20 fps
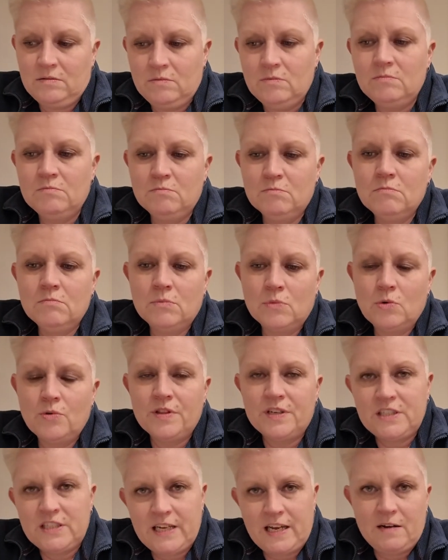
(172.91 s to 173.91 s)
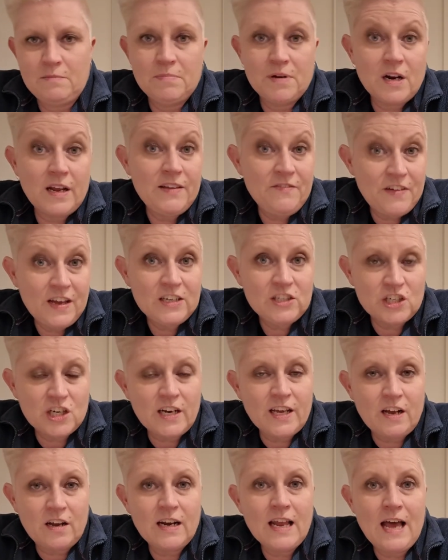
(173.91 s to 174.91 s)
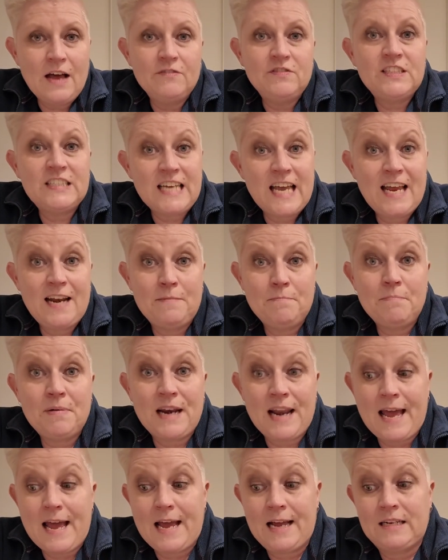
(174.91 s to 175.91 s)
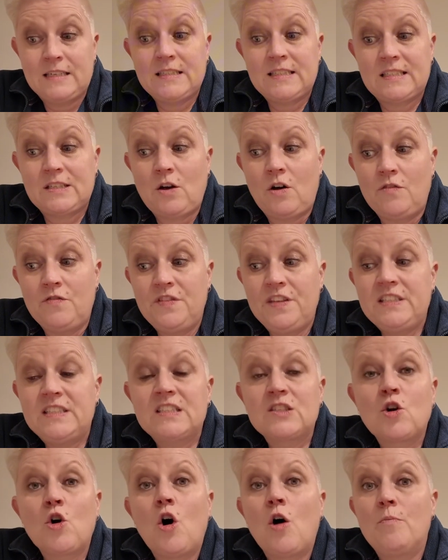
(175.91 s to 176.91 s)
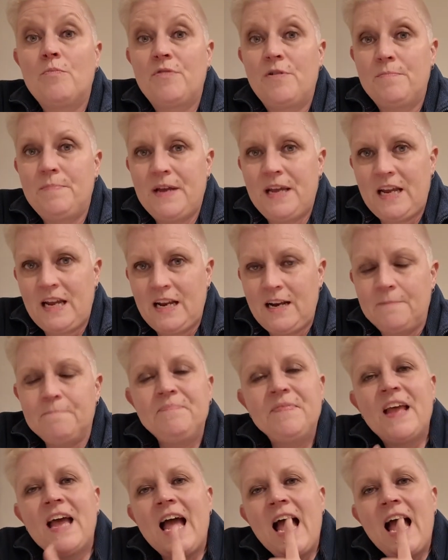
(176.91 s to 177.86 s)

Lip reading: more than 10, but eventually I'll have 10 plants of this cobra bean.